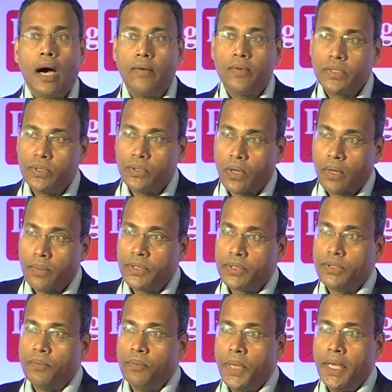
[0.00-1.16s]
Our job is
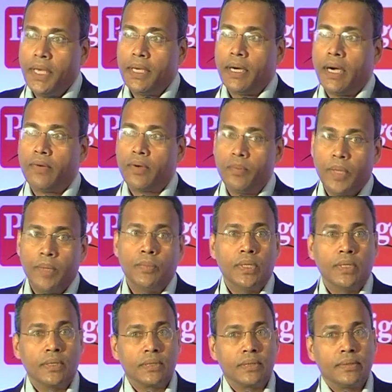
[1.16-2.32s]
to make our
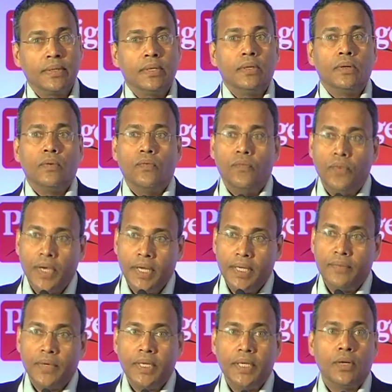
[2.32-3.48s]
members very,
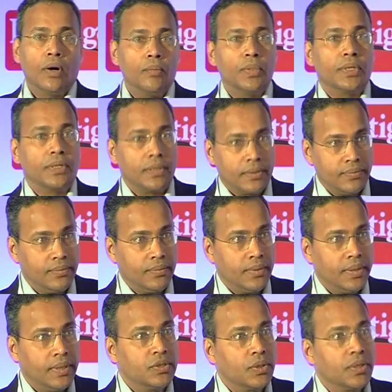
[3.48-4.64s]
very competitive
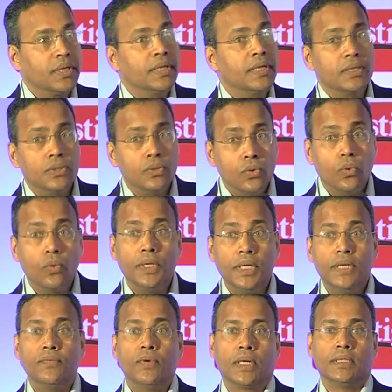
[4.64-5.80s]
so that there is no
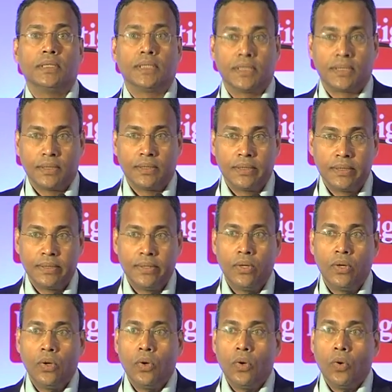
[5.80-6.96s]
need for concessions.
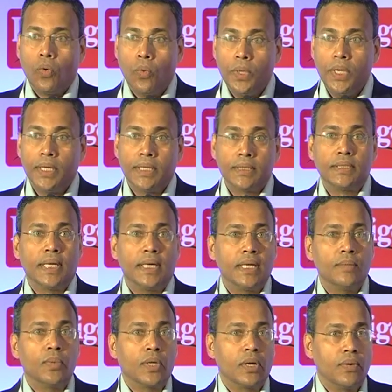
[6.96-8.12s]
We can stand
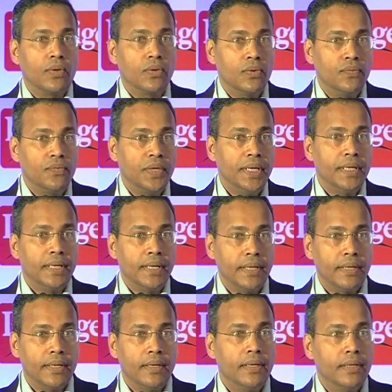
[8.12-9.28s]
up on our own feet
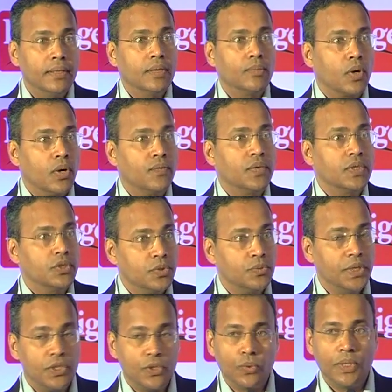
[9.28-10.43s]
and earn the profits which
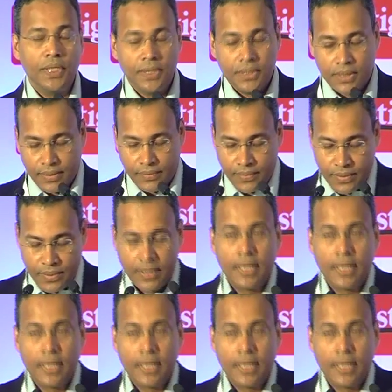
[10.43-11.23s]
we truly deserve.